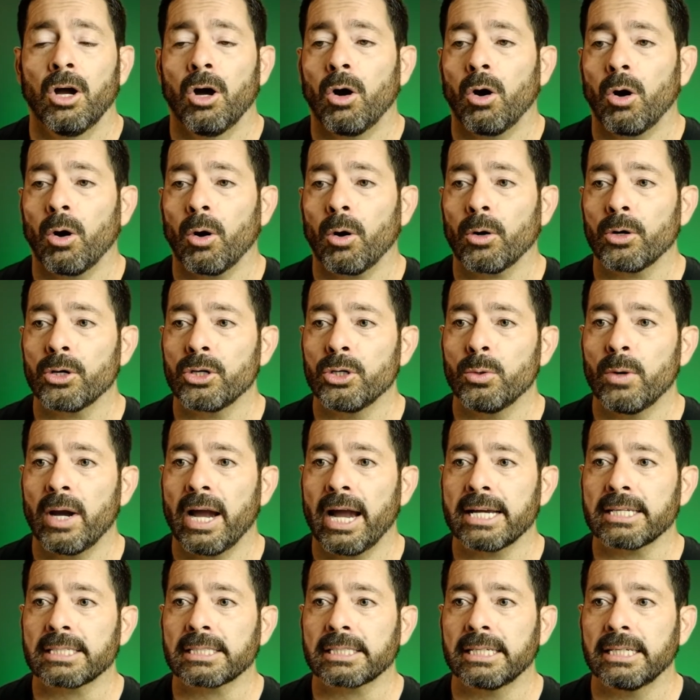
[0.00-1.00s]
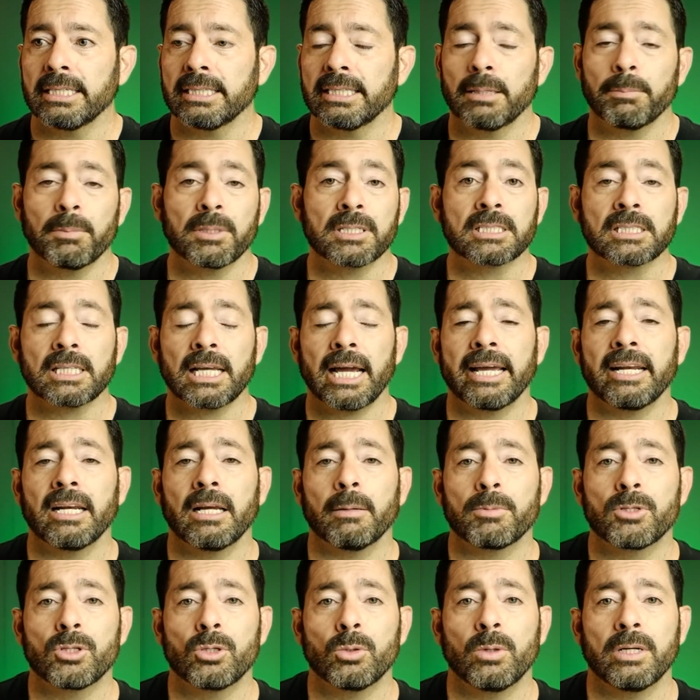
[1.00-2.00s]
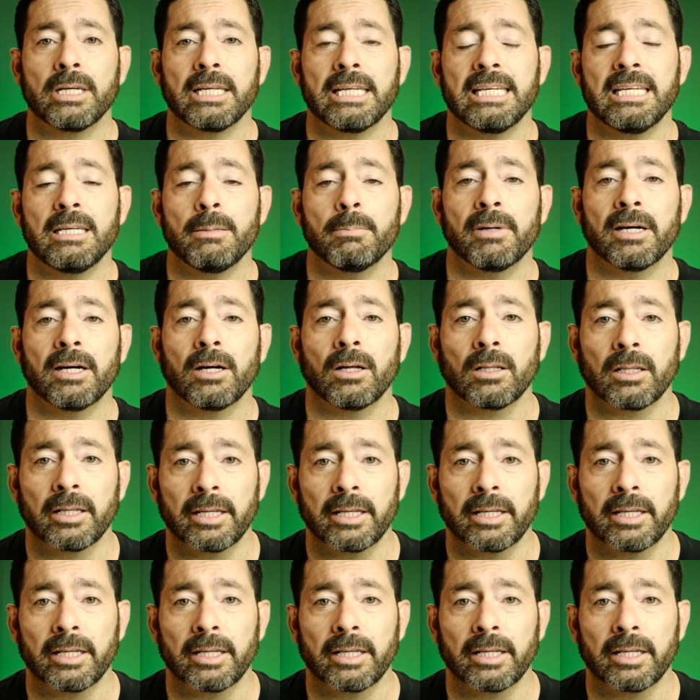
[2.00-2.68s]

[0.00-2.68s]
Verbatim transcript: Are you asking them to sign up to an email